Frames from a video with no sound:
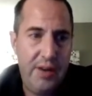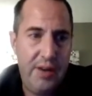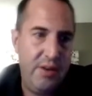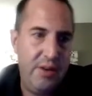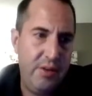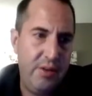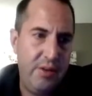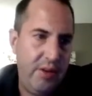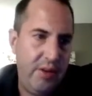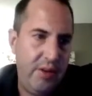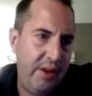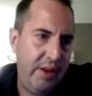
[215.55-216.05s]

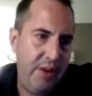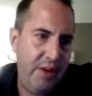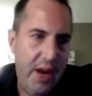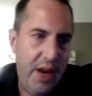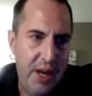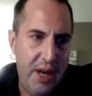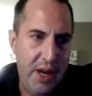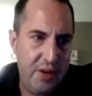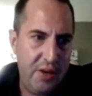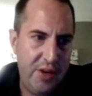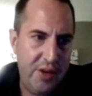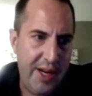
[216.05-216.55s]
You're like not
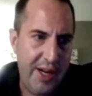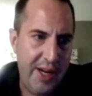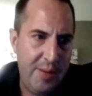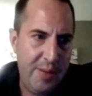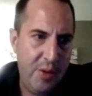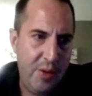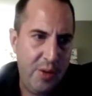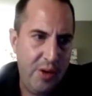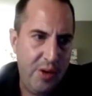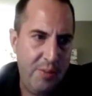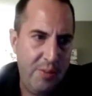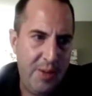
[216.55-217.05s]
hungry
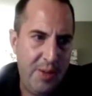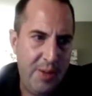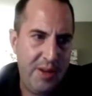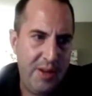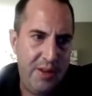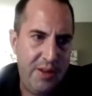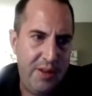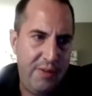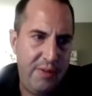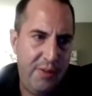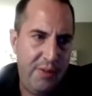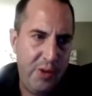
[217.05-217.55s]
anymore, but
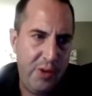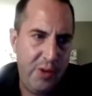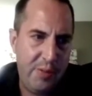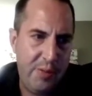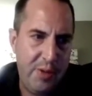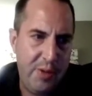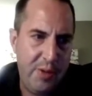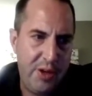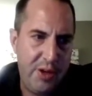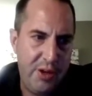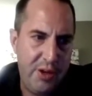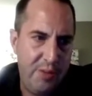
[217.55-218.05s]
the fourth
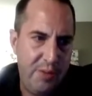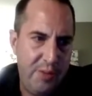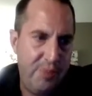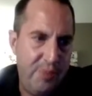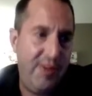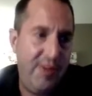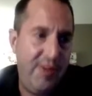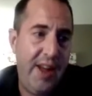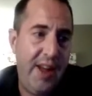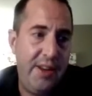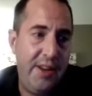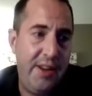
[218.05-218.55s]
burger
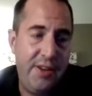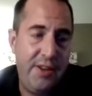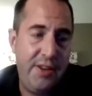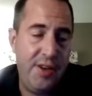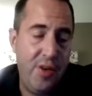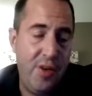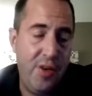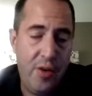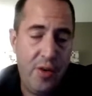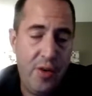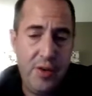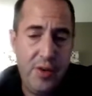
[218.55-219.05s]
provides
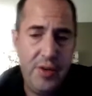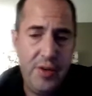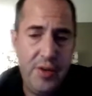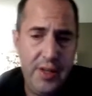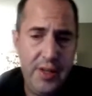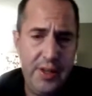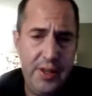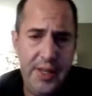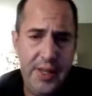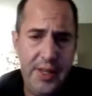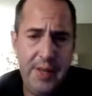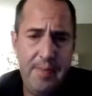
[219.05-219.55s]
zero
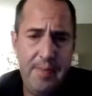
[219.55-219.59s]
utility.